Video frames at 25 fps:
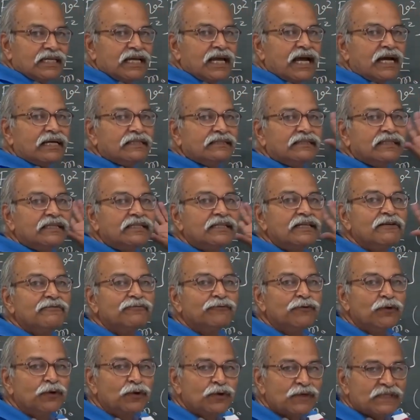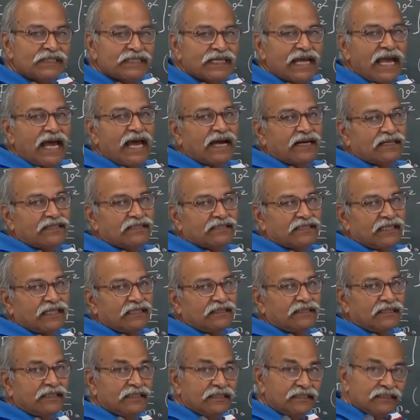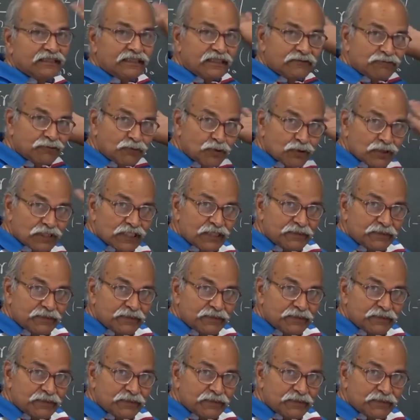and then a force acts, and then the force